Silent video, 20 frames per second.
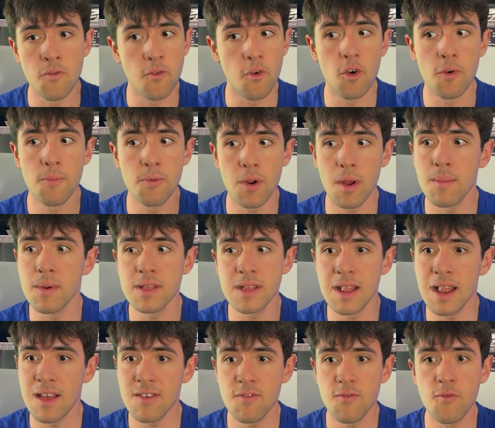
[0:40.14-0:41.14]
for probably
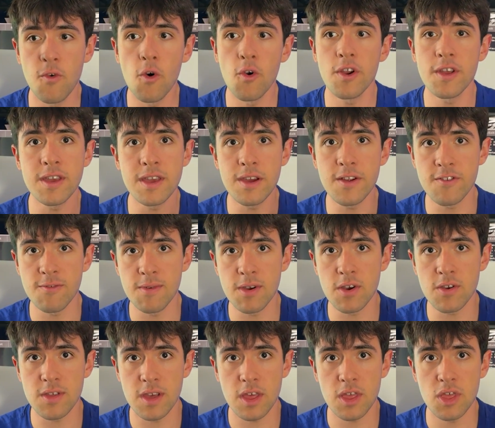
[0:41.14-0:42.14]
the last four years
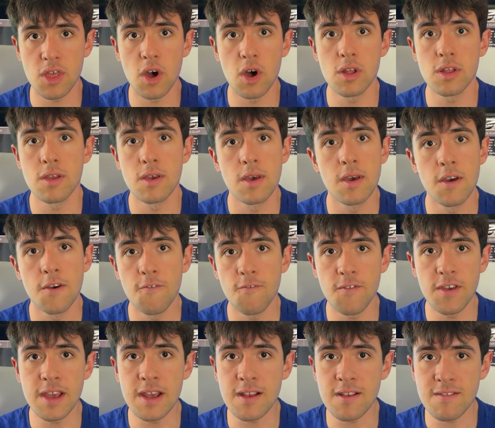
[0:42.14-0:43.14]
because I thought
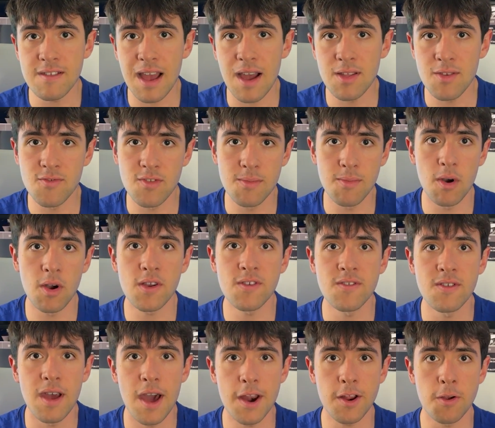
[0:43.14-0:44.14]
things out of the
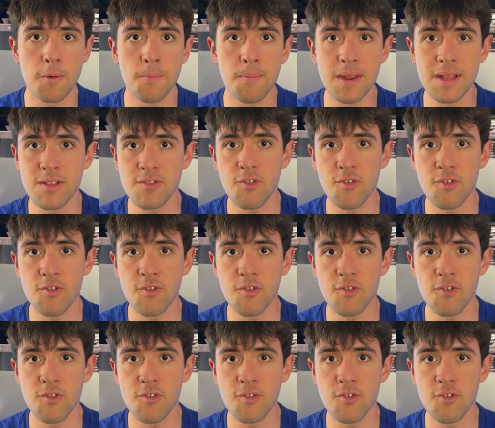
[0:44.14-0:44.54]
box are complete